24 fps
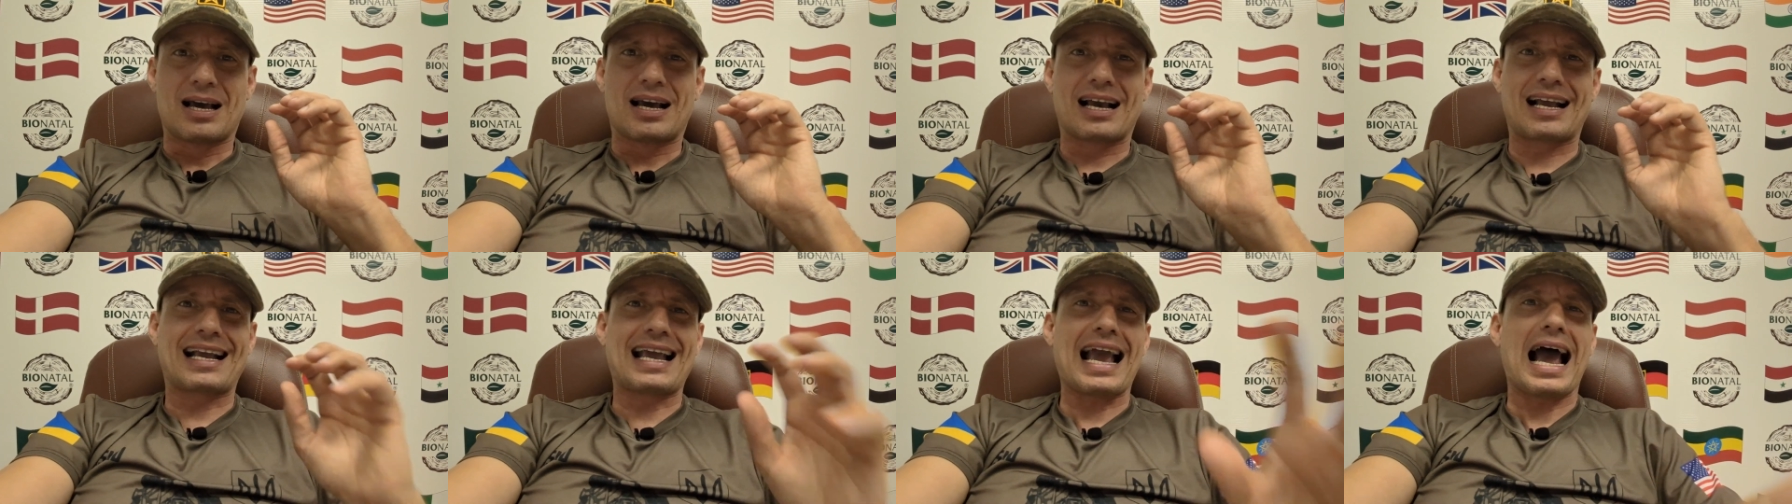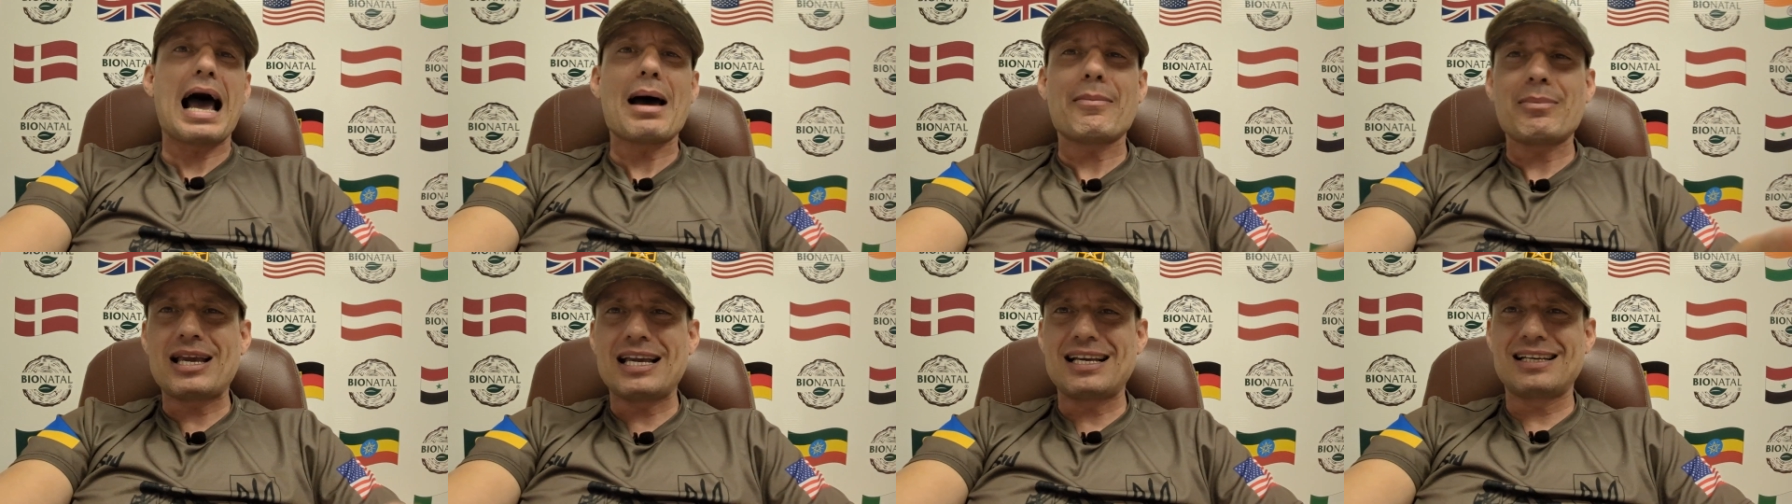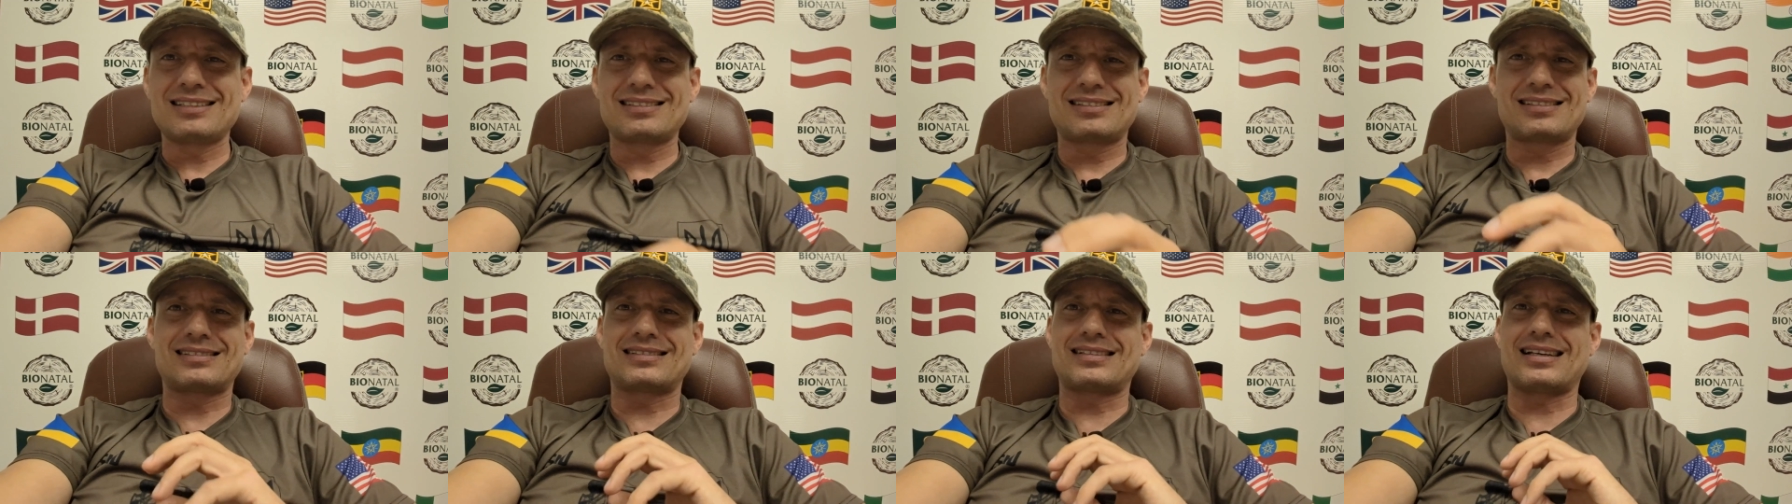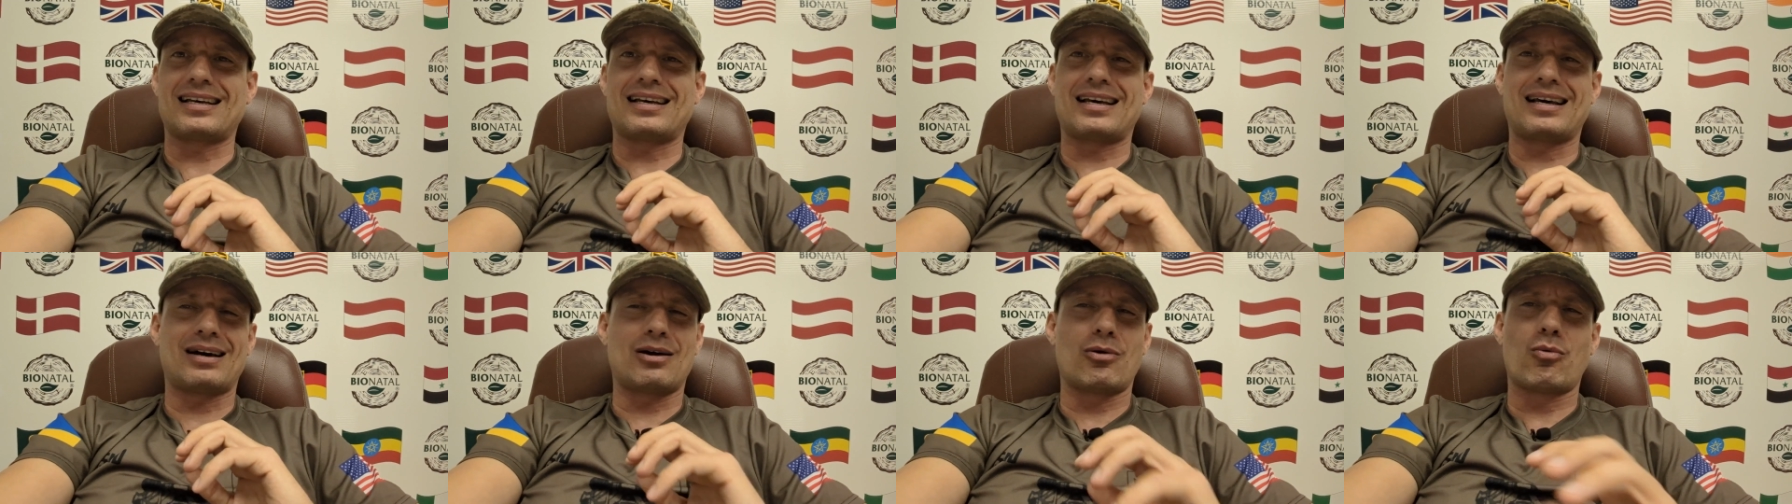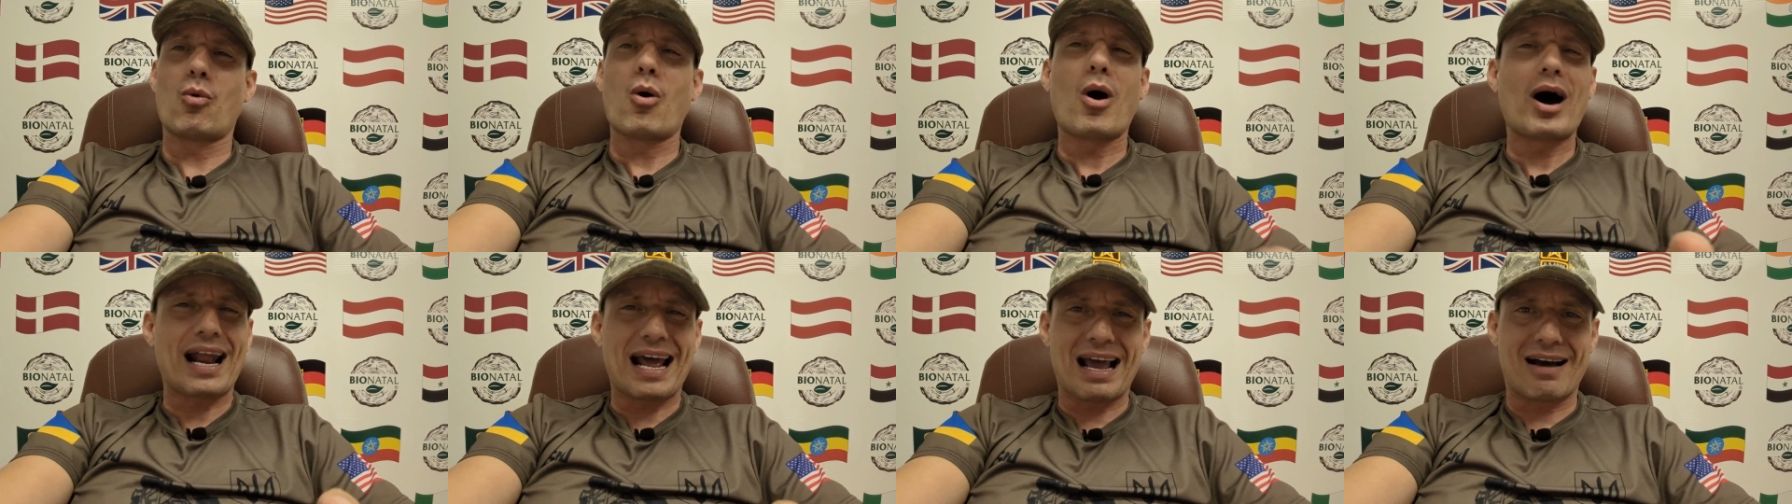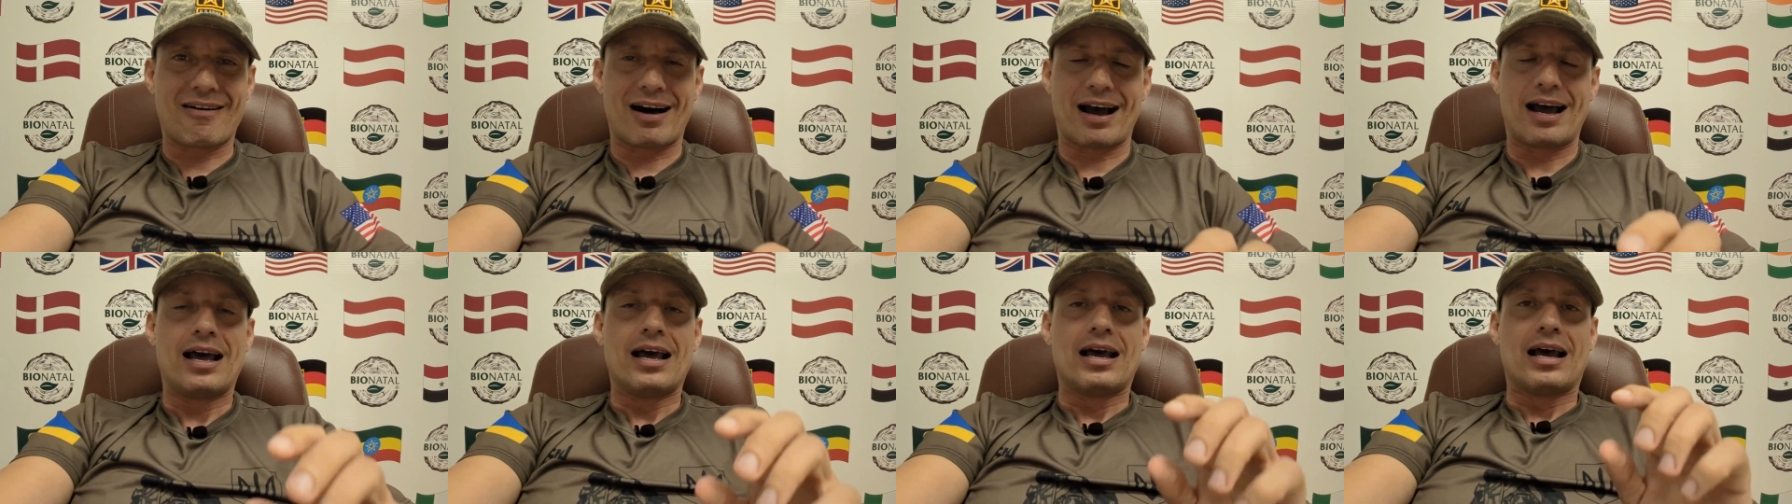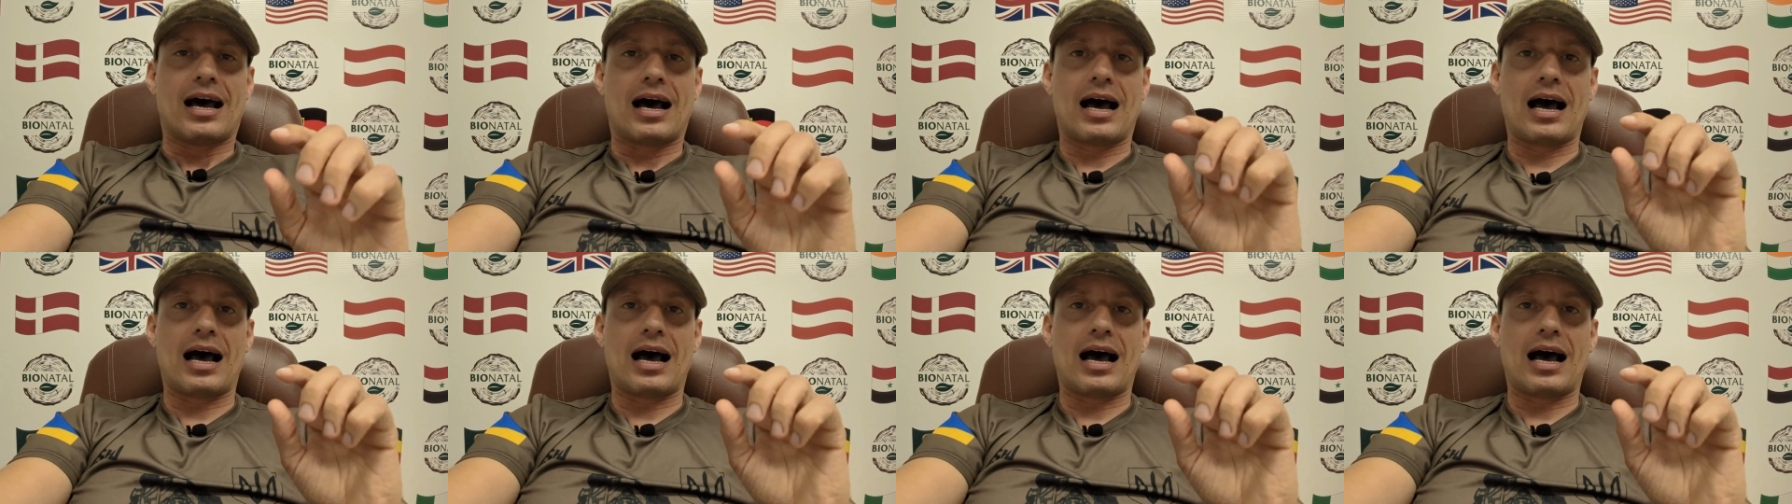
gummies, uh, whatever.